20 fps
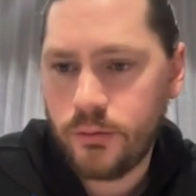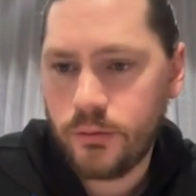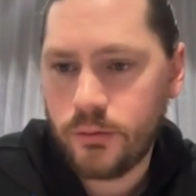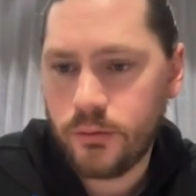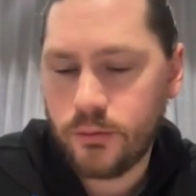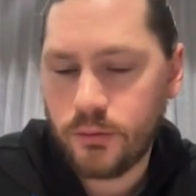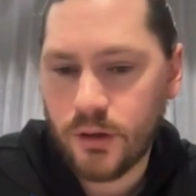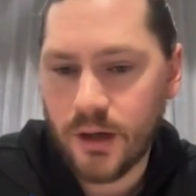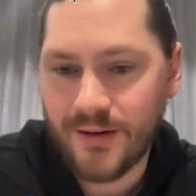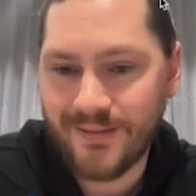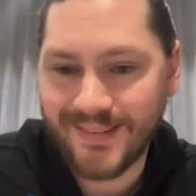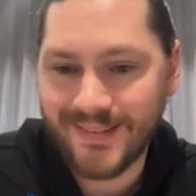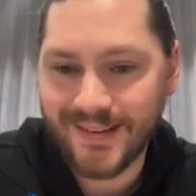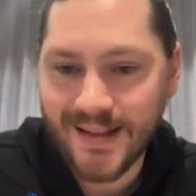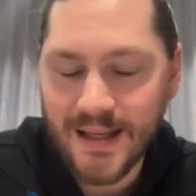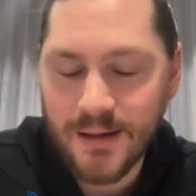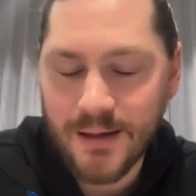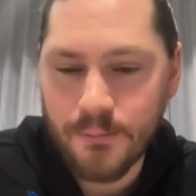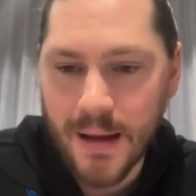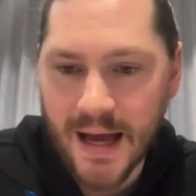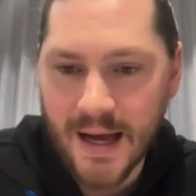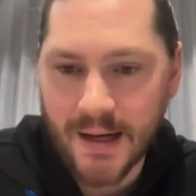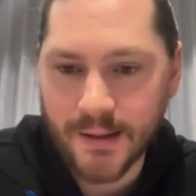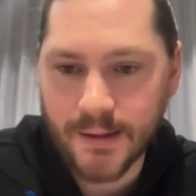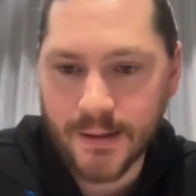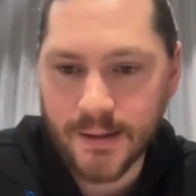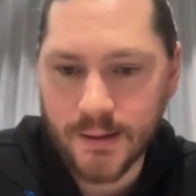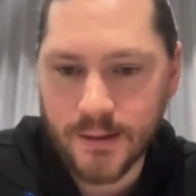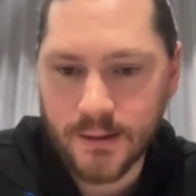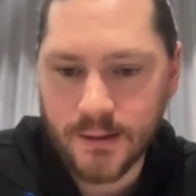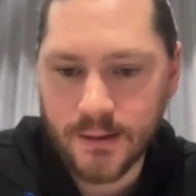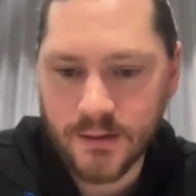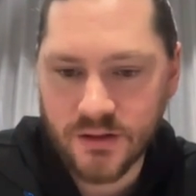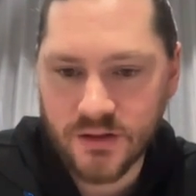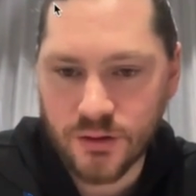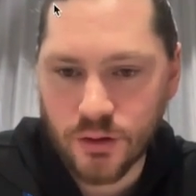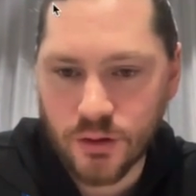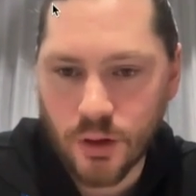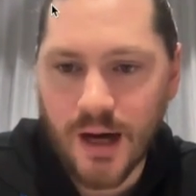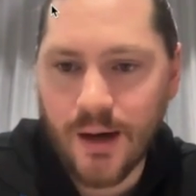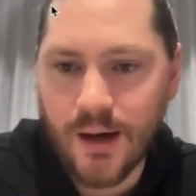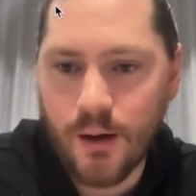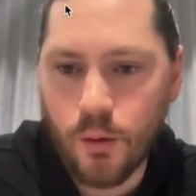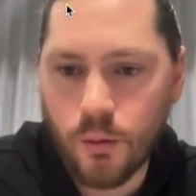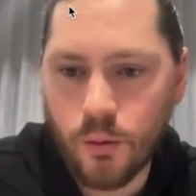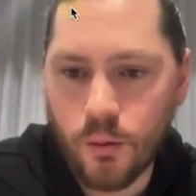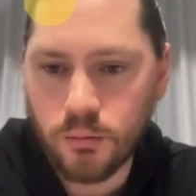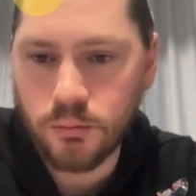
kind of lead magnet style